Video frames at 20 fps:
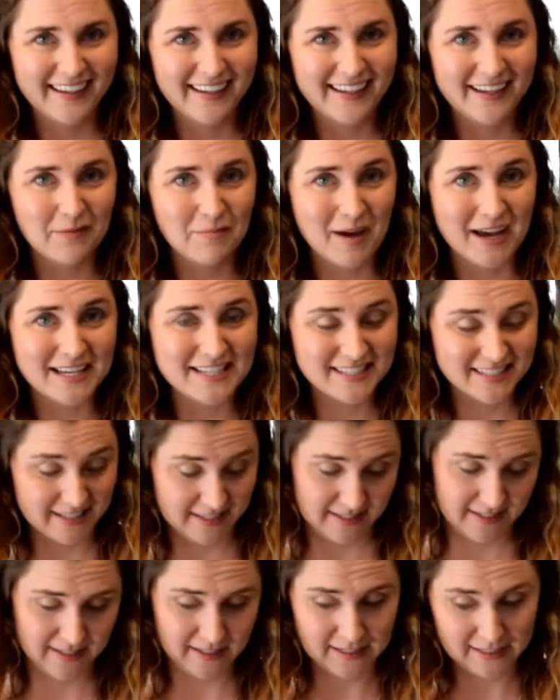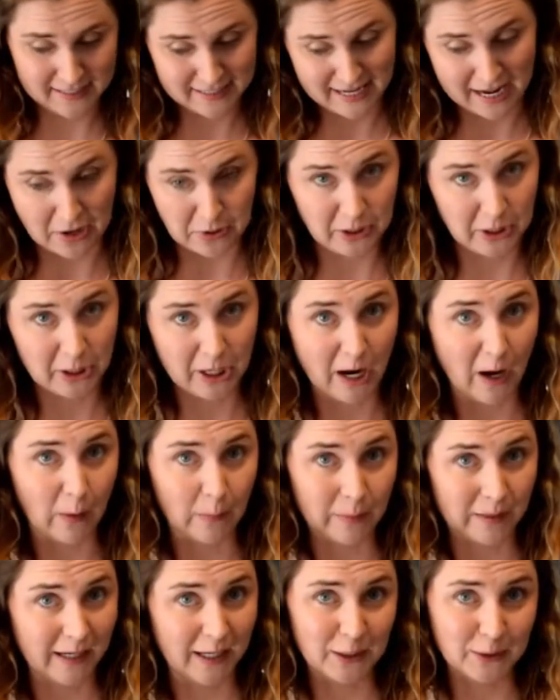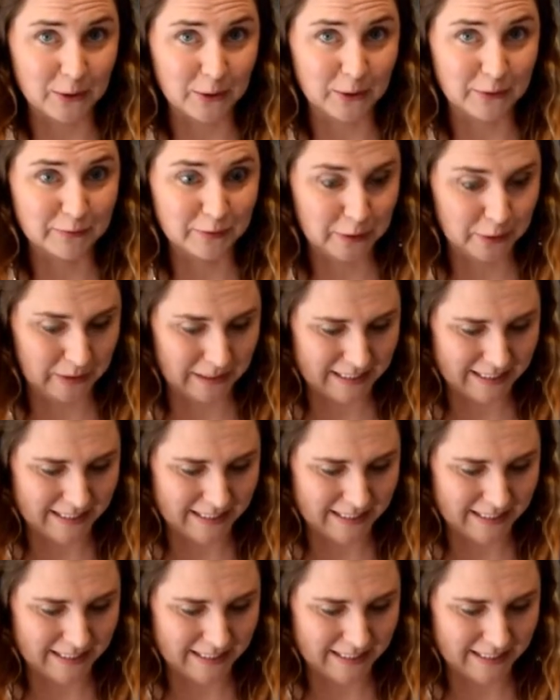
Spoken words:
My assistant's down here helping. I don't know if you can